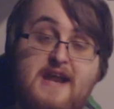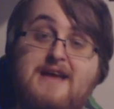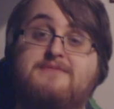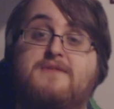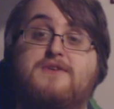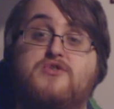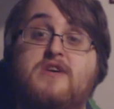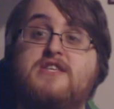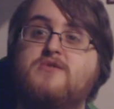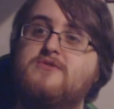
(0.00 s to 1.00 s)
their names on the
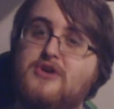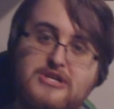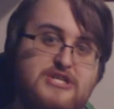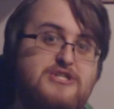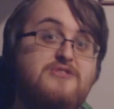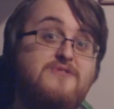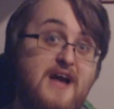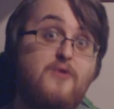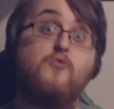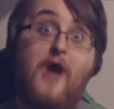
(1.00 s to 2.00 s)
screen, so I'm going to do
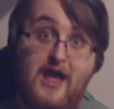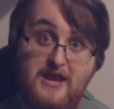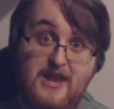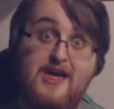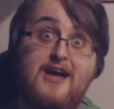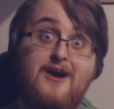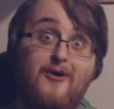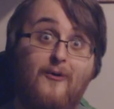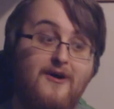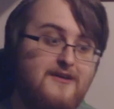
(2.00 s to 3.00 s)
that right
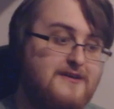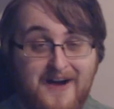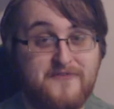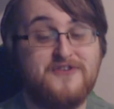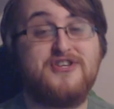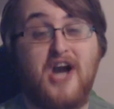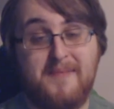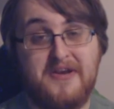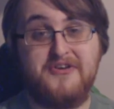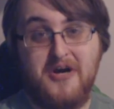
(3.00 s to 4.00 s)
now. Our first
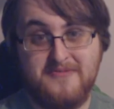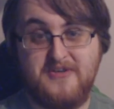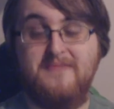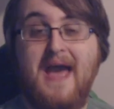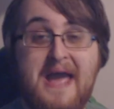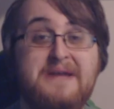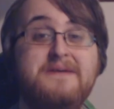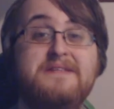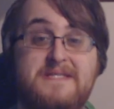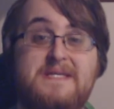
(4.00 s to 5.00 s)
comment comes from
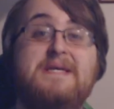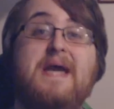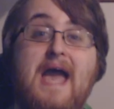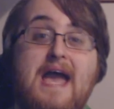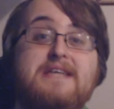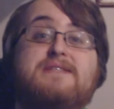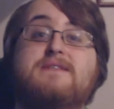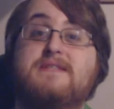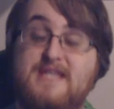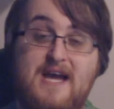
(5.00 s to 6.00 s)

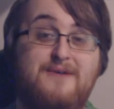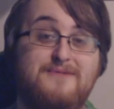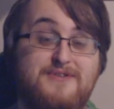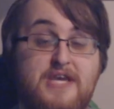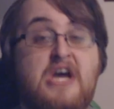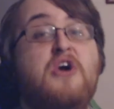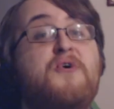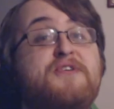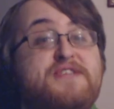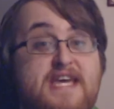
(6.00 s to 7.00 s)
NCS Sounds,
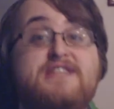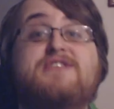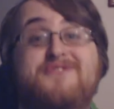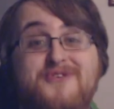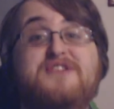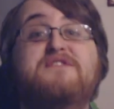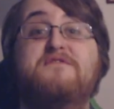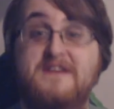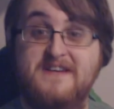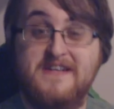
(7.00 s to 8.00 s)
who says, "Good
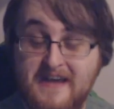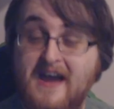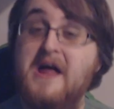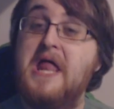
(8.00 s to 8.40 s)
vid."